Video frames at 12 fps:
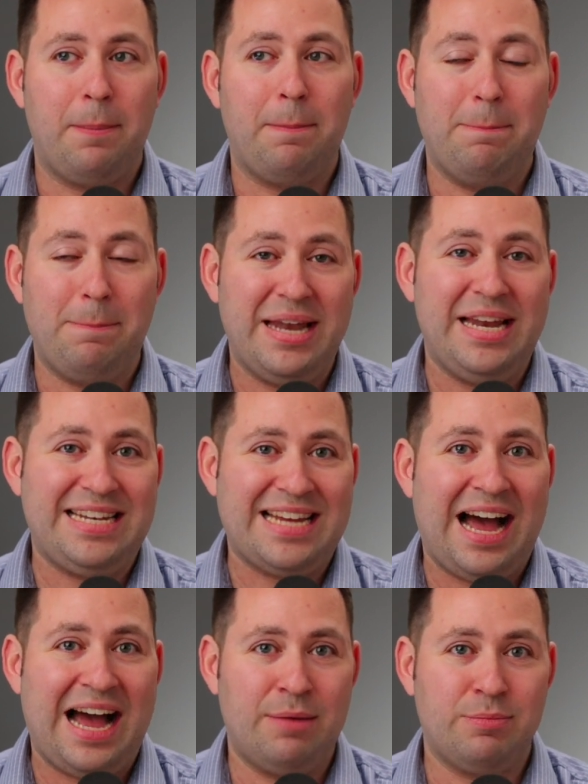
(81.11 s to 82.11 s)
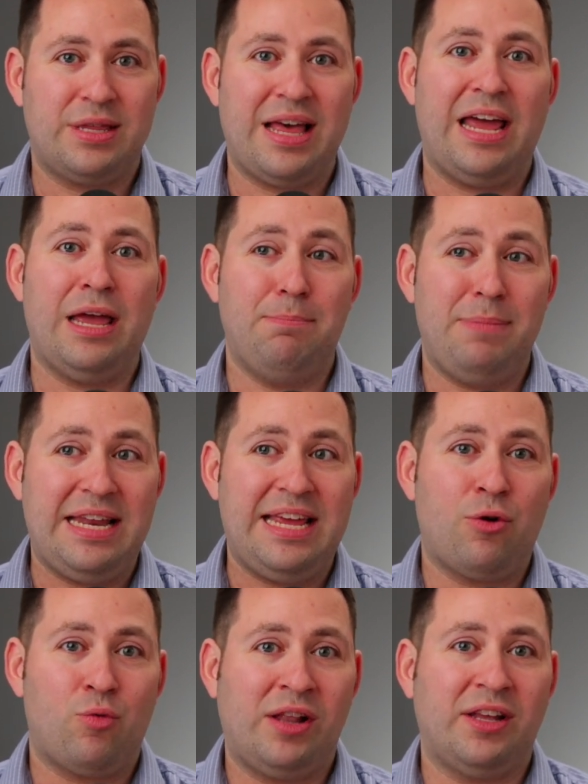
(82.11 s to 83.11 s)
many times that
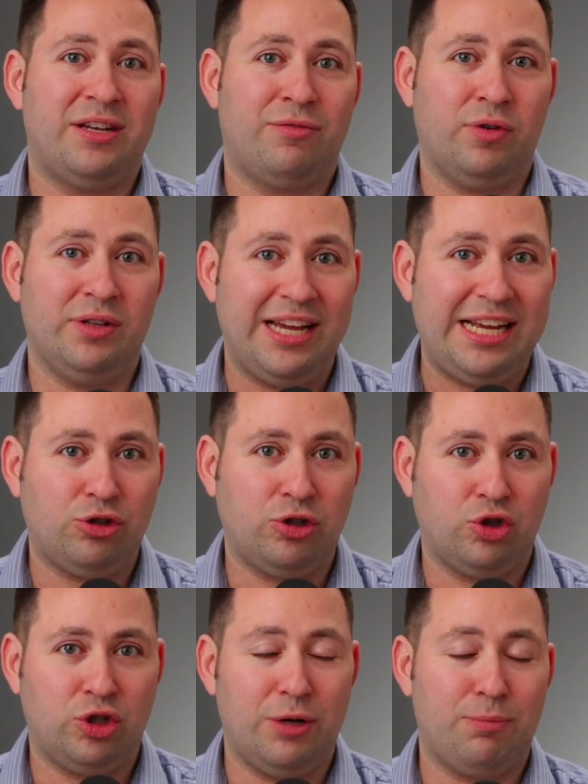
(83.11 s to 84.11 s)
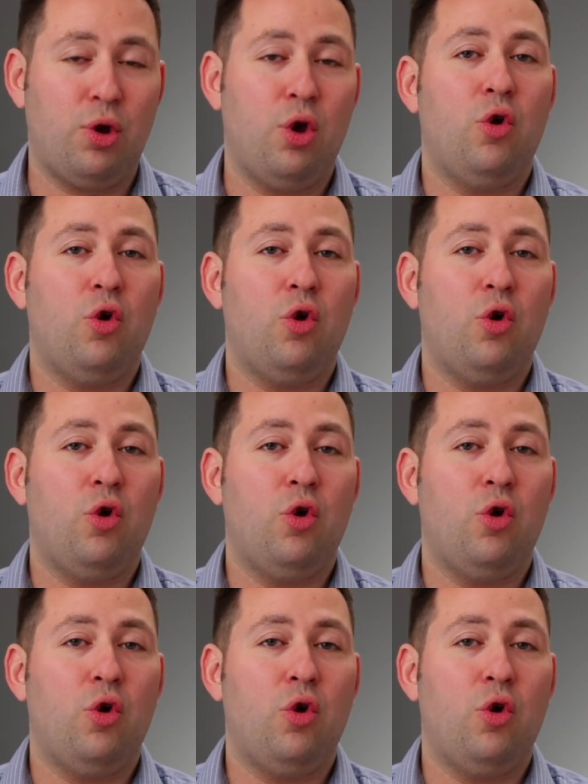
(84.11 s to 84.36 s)
immediate relative relationship